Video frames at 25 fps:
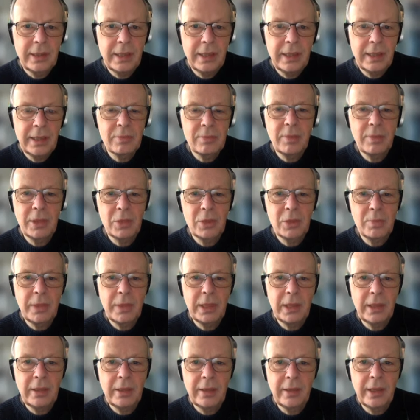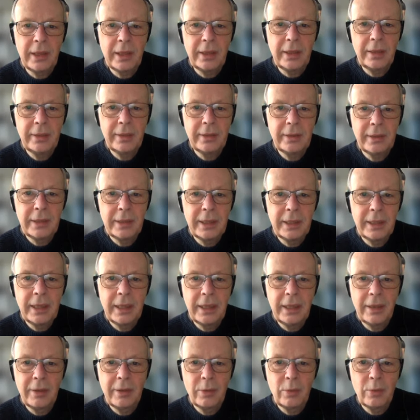is much bigger than
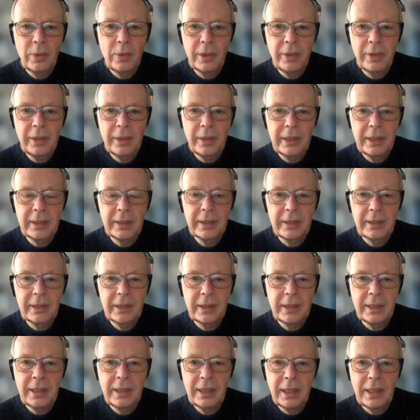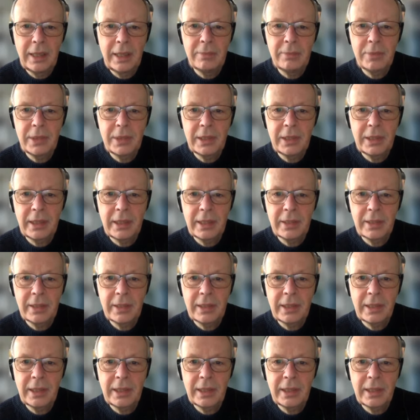the one that Leipzig has
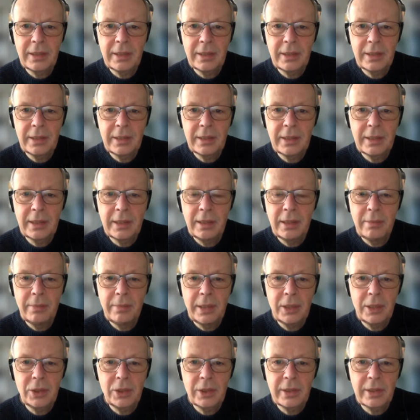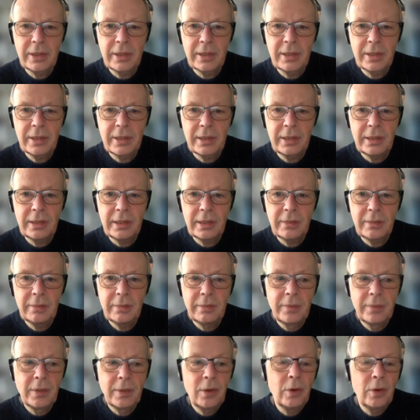against Manchester City.
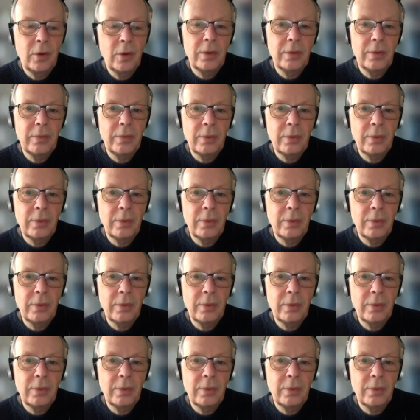Or